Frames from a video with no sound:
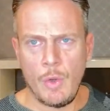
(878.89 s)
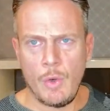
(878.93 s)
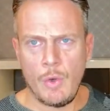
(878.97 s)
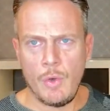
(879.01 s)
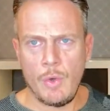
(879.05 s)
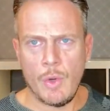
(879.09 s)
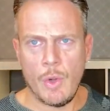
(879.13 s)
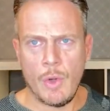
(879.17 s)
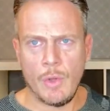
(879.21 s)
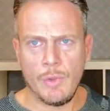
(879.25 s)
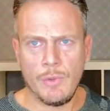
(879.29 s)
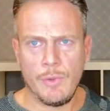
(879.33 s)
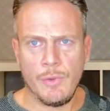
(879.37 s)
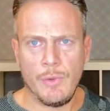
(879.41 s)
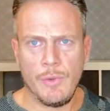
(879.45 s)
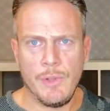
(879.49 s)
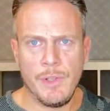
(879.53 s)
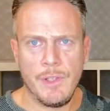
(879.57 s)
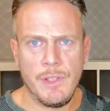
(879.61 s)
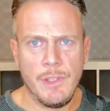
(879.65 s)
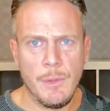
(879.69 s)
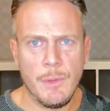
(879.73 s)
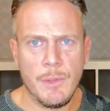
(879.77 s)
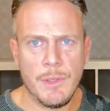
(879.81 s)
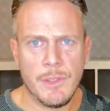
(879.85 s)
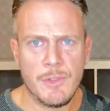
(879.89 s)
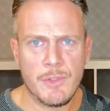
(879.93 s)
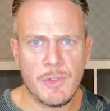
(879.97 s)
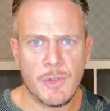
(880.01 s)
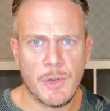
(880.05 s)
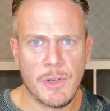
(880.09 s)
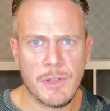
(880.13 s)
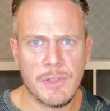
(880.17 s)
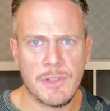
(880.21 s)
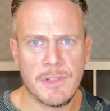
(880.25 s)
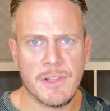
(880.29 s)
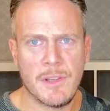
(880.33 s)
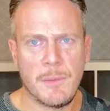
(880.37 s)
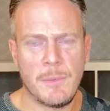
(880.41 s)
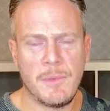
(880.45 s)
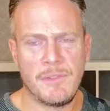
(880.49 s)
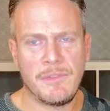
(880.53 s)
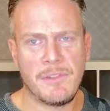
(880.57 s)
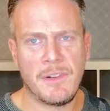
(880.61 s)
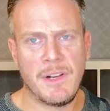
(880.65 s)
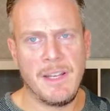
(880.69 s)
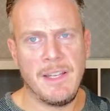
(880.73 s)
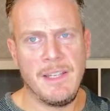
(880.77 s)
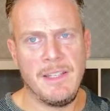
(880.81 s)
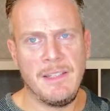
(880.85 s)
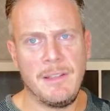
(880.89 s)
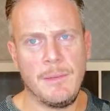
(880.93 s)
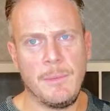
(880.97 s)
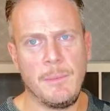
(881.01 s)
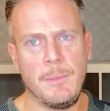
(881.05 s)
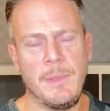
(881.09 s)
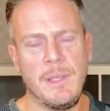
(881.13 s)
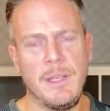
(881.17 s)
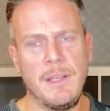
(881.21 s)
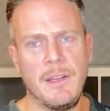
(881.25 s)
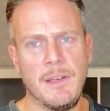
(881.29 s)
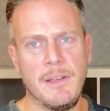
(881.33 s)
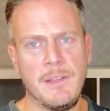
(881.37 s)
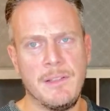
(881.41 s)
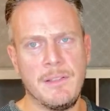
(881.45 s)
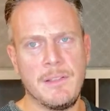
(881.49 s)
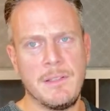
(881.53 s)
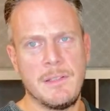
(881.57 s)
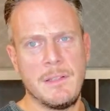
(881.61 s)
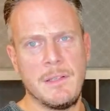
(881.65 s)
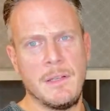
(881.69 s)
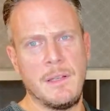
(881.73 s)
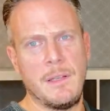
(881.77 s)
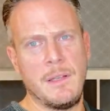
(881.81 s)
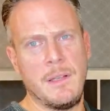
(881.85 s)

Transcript: None that you could trust, I'm afraid, because